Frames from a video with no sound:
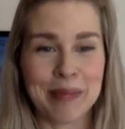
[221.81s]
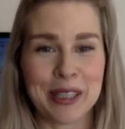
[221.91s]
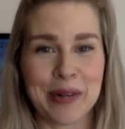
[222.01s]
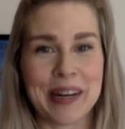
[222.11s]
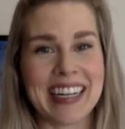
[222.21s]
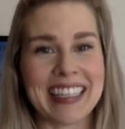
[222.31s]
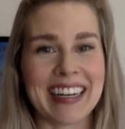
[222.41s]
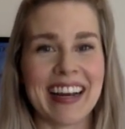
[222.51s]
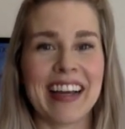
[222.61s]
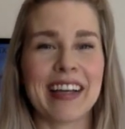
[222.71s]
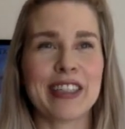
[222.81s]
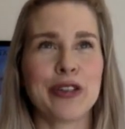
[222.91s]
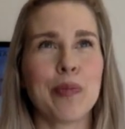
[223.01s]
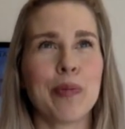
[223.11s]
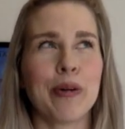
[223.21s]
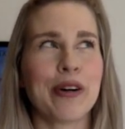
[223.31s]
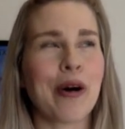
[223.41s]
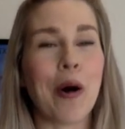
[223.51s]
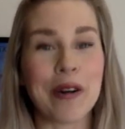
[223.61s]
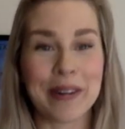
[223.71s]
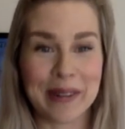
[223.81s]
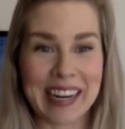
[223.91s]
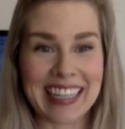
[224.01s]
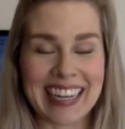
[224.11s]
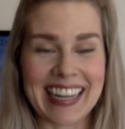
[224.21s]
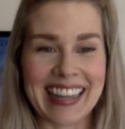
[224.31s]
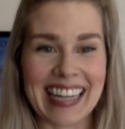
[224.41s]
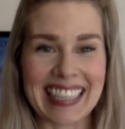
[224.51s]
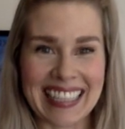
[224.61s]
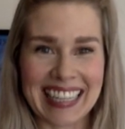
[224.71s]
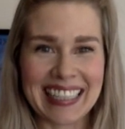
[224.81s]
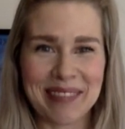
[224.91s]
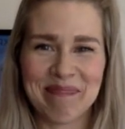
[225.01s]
So it is like super concrete in that sense.